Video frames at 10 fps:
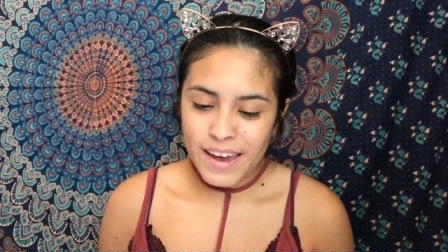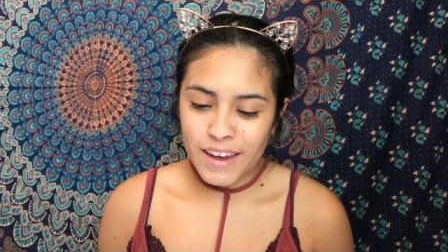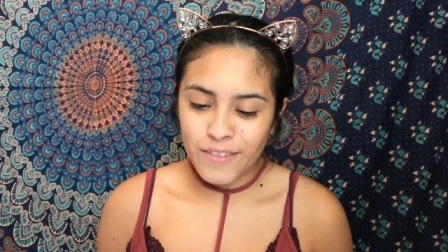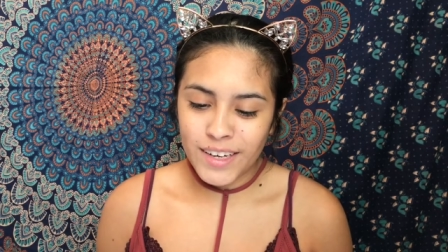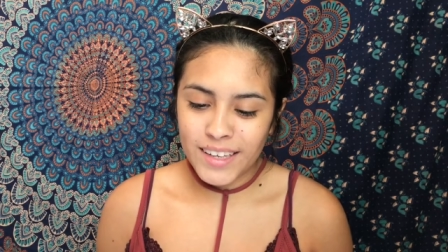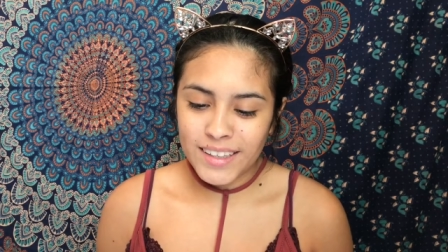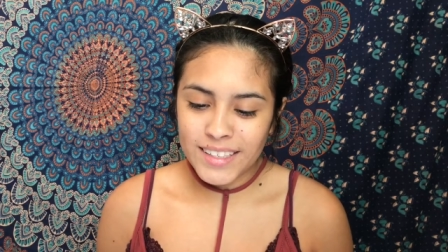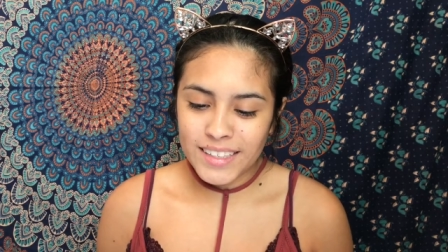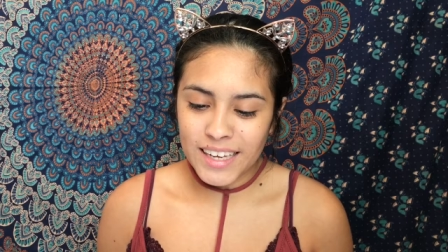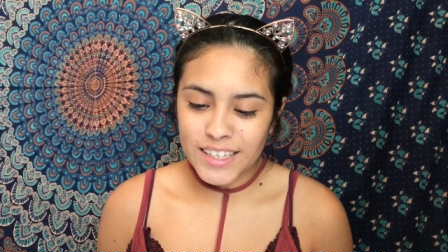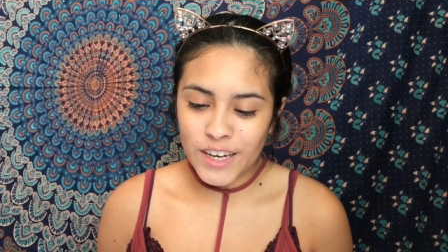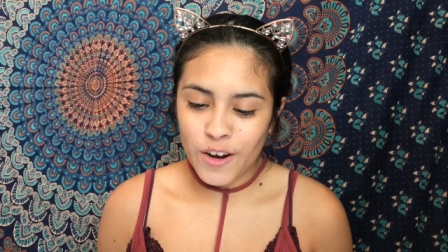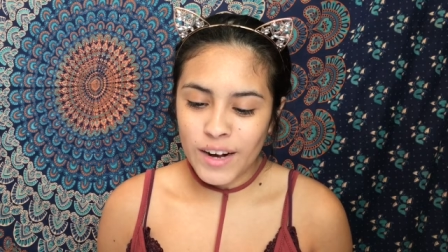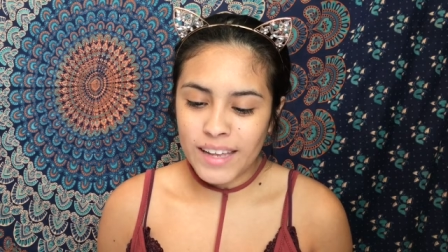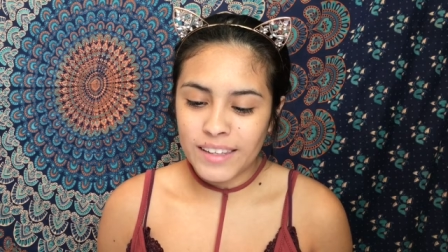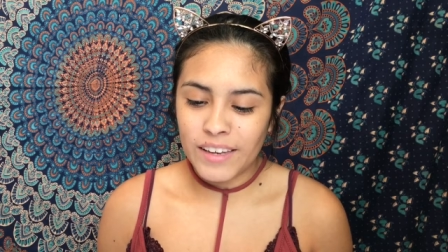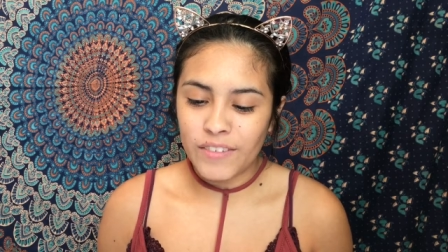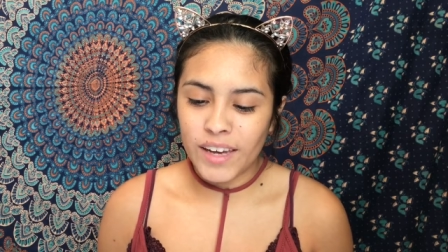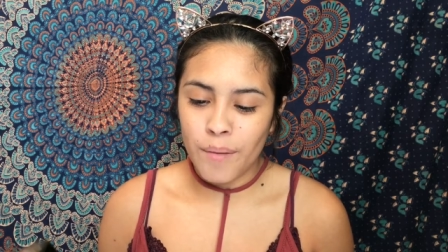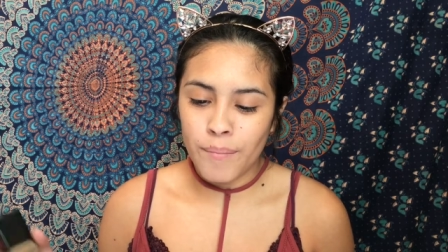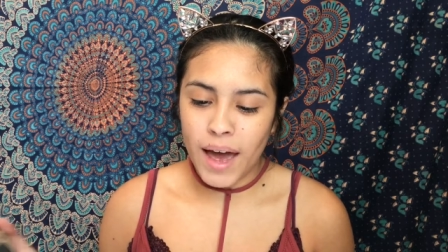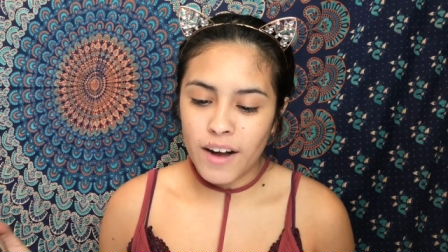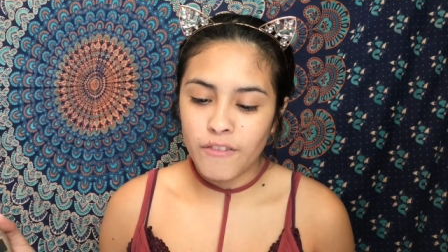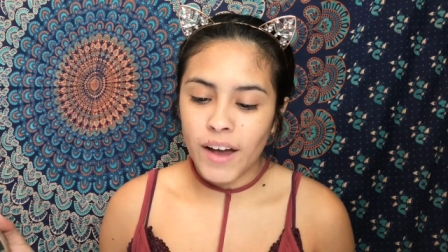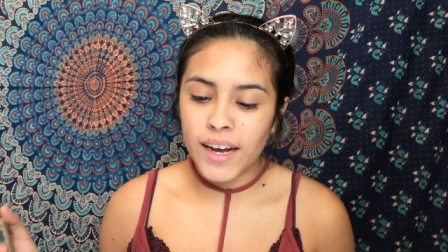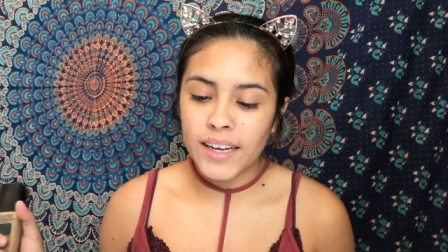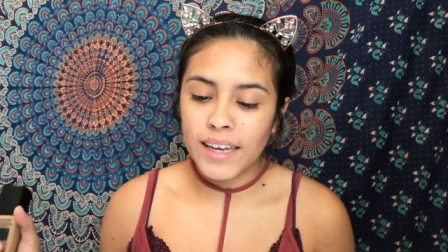Evening the skin tone and leaving a mattified